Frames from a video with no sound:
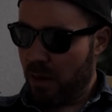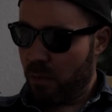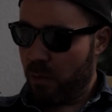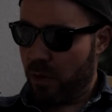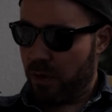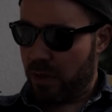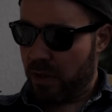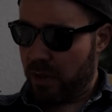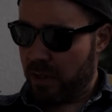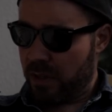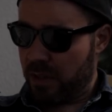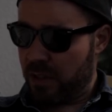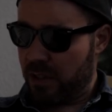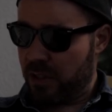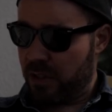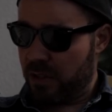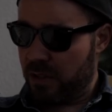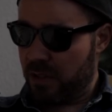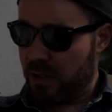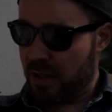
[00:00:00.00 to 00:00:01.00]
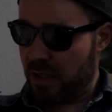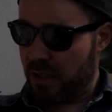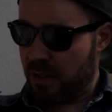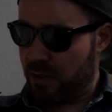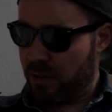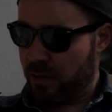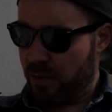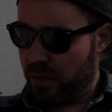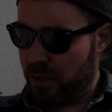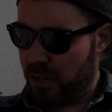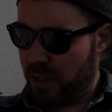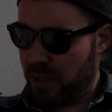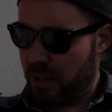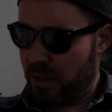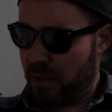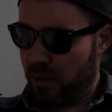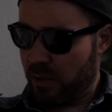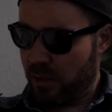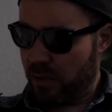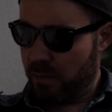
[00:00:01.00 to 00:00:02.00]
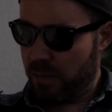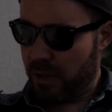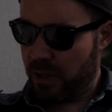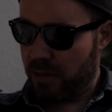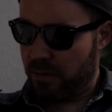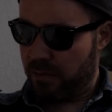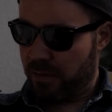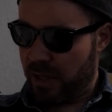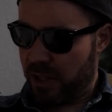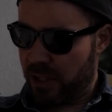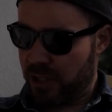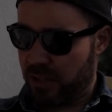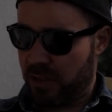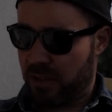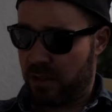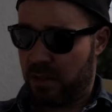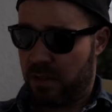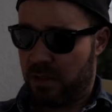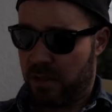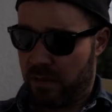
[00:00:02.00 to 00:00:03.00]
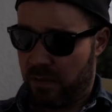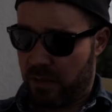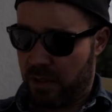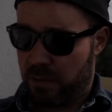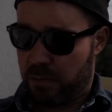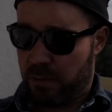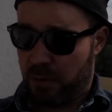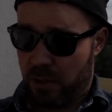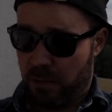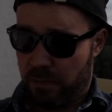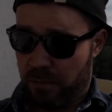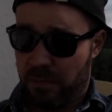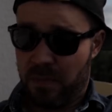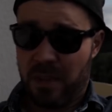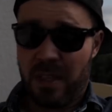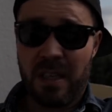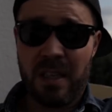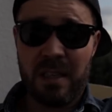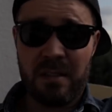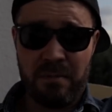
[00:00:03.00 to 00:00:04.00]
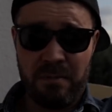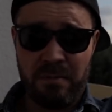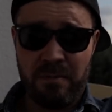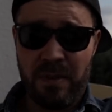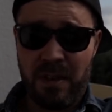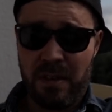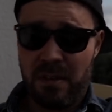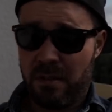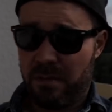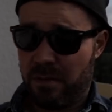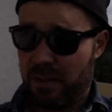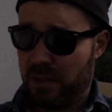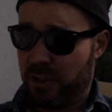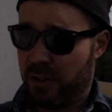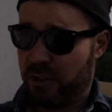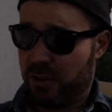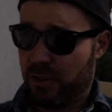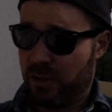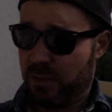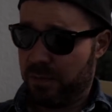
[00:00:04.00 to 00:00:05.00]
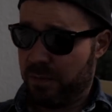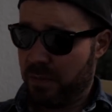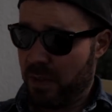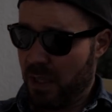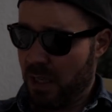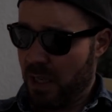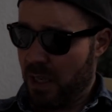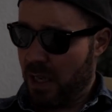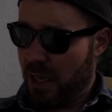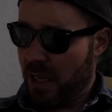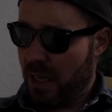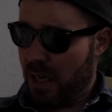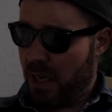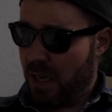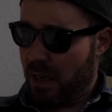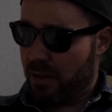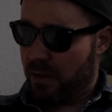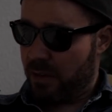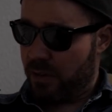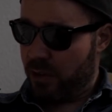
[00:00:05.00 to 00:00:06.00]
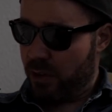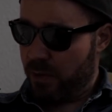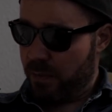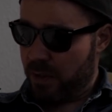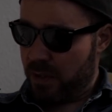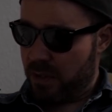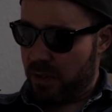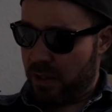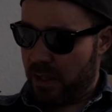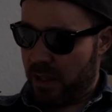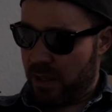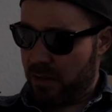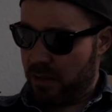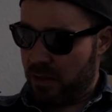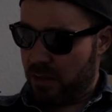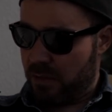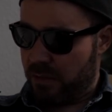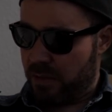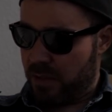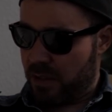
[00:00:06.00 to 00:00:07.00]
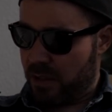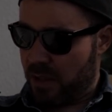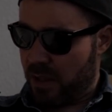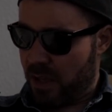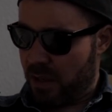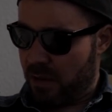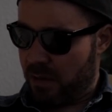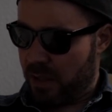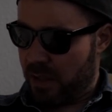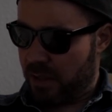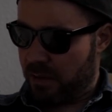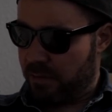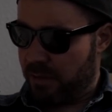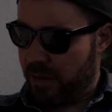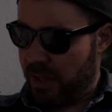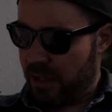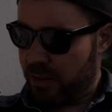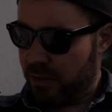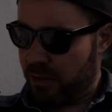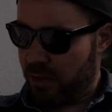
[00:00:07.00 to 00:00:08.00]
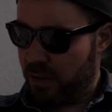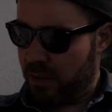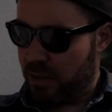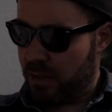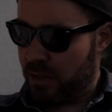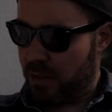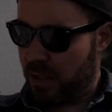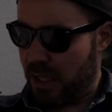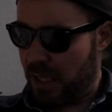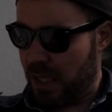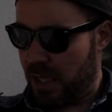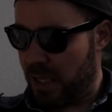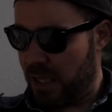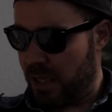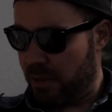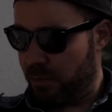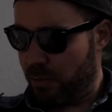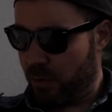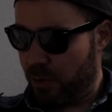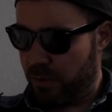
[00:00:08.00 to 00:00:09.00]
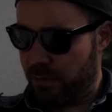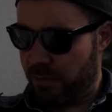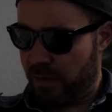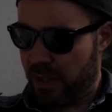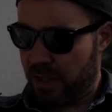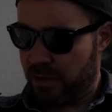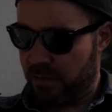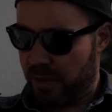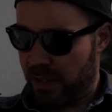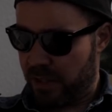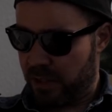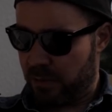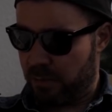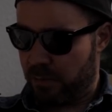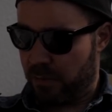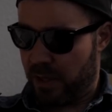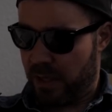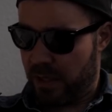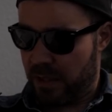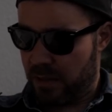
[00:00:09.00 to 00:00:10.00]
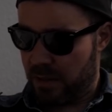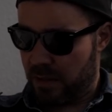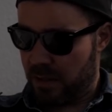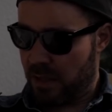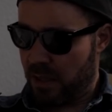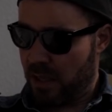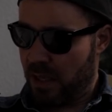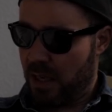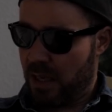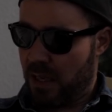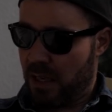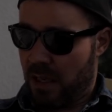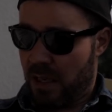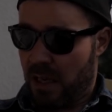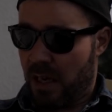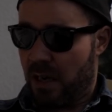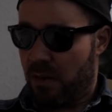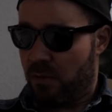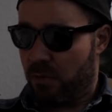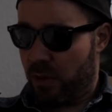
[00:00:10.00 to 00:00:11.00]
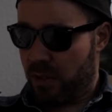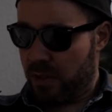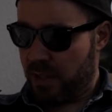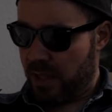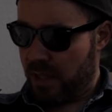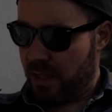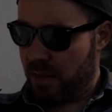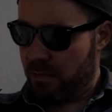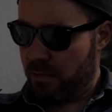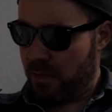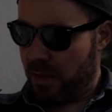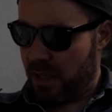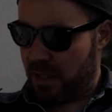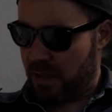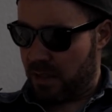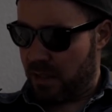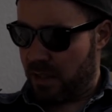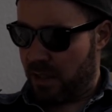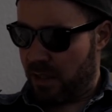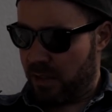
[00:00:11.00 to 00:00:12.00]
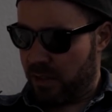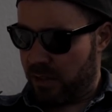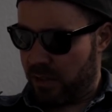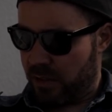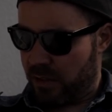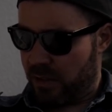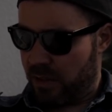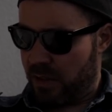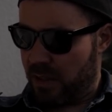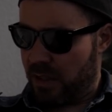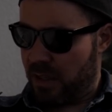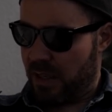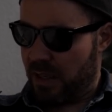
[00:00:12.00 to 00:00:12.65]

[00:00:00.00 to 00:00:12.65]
working conditions and suicide in clothing manufacturing is a serious problem. Uh, it's very, very true. There are numerous accounts of this occurring in factories uh, of most fast fashion brands. Raw denim as a culture